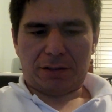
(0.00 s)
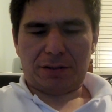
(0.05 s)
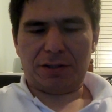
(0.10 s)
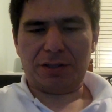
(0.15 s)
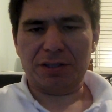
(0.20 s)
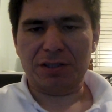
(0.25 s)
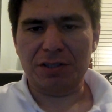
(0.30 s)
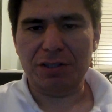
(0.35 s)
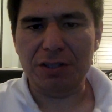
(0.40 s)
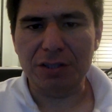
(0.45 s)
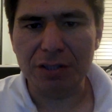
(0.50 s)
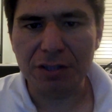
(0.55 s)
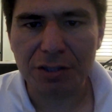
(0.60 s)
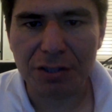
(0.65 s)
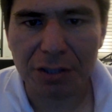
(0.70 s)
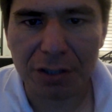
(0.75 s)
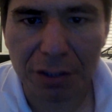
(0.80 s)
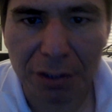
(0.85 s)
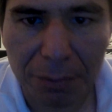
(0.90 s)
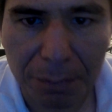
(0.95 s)
This is
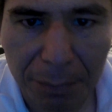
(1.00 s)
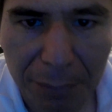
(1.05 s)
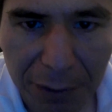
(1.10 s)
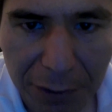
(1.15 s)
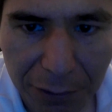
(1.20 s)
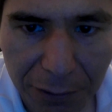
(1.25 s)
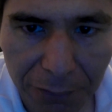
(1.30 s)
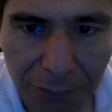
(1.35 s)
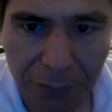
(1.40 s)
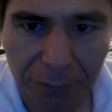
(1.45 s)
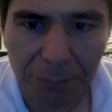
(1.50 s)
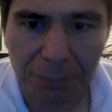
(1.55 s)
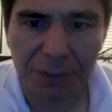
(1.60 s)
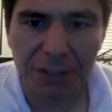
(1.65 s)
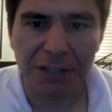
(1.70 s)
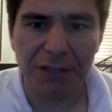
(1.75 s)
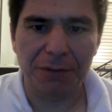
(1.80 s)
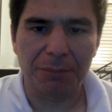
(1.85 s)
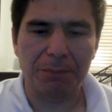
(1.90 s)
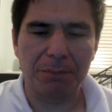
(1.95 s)
Miguel from
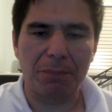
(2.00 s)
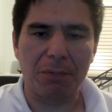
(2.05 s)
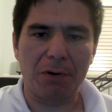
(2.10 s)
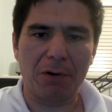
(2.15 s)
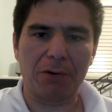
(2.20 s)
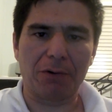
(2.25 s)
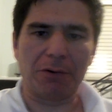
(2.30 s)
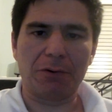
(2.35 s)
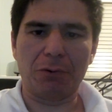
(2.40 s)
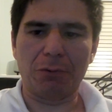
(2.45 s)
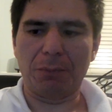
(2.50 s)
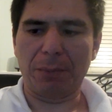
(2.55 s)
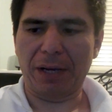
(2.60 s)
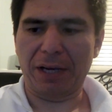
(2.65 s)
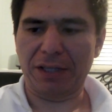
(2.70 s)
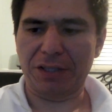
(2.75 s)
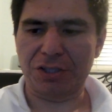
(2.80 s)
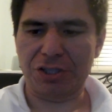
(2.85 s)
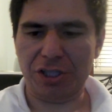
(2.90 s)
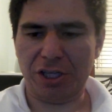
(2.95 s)
the Embargo
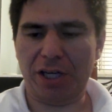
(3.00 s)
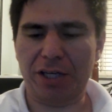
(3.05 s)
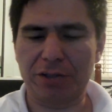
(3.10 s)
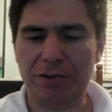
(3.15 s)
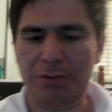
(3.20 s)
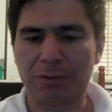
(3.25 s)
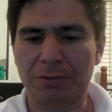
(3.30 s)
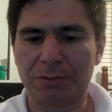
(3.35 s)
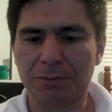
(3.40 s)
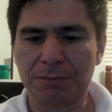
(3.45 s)
Man channel.